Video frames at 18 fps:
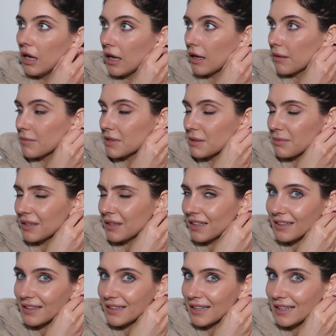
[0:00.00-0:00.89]
Um, it's been
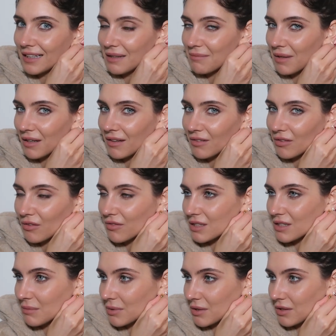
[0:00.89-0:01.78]
like nearly a month,
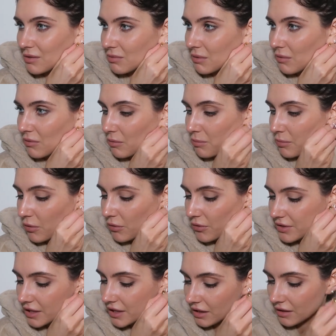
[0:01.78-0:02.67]
obviously, because we were both
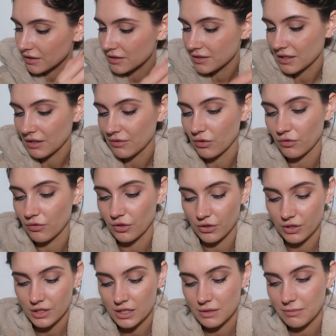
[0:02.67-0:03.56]
sick and stuff over
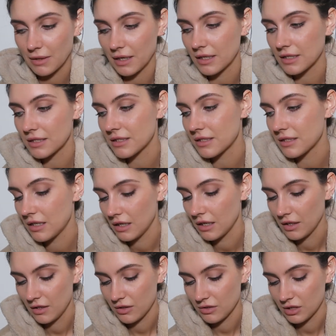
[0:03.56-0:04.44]
Christmas.
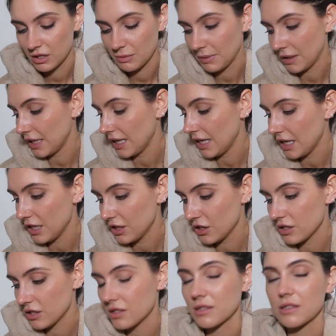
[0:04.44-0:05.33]
It's been
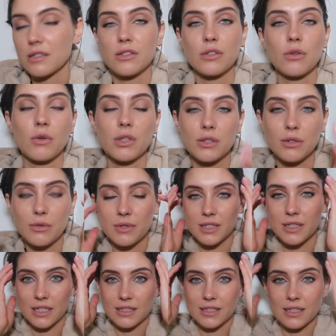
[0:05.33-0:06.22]
ages since I saw her, so it
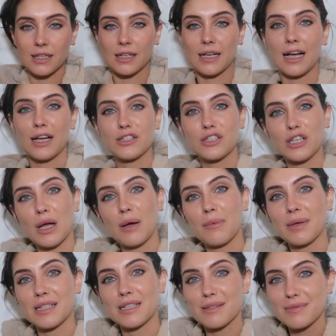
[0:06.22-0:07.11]
was a nice little catch-up.
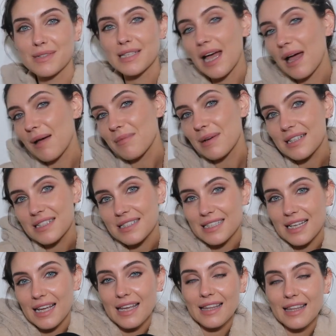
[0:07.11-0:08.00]
We had some tapas
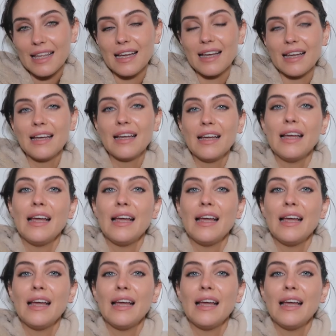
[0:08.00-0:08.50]
together